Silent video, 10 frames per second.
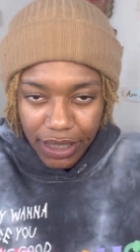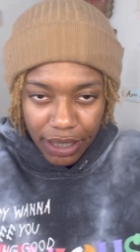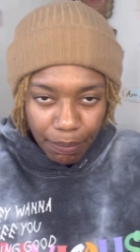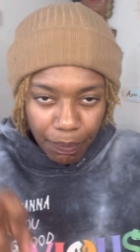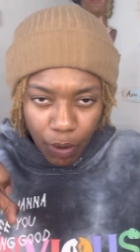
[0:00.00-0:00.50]

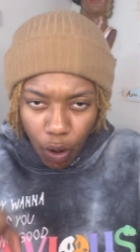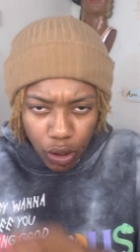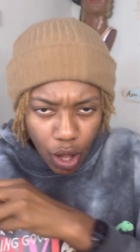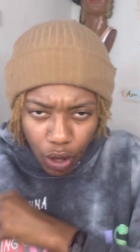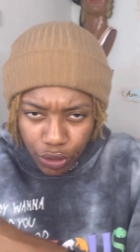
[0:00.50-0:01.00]
to
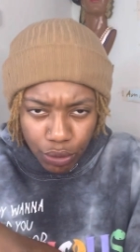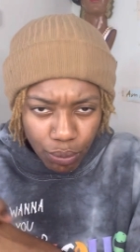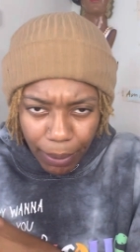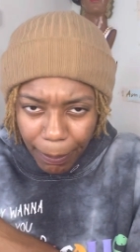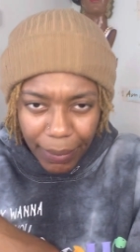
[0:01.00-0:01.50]
claw through
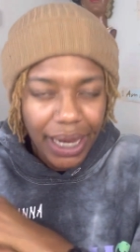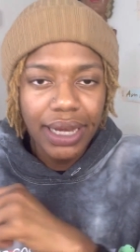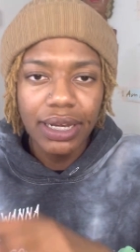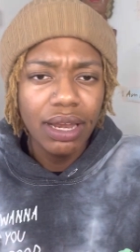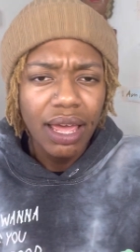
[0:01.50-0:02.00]
the meat
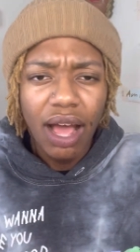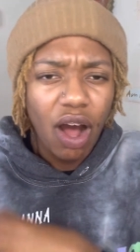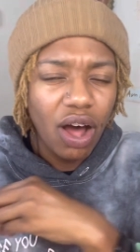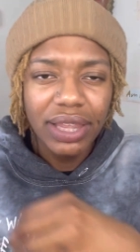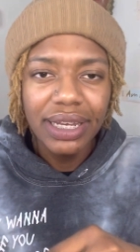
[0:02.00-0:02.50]
and
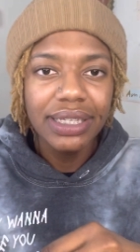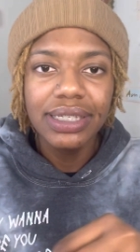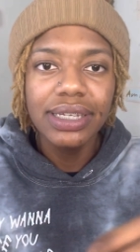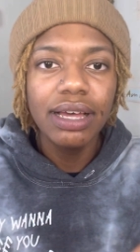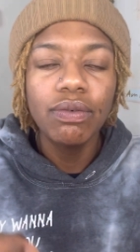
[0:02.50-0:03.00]
all of this
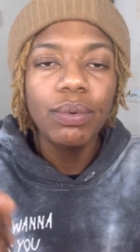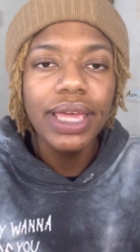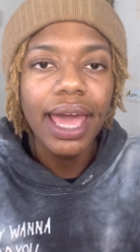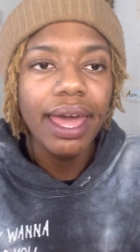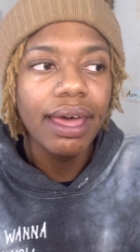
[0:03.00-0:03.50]
stuff. We
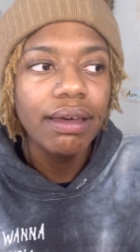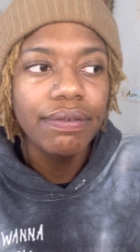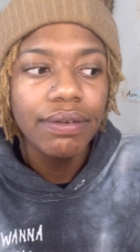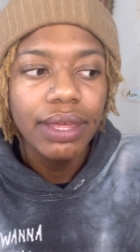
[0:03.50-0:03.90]
have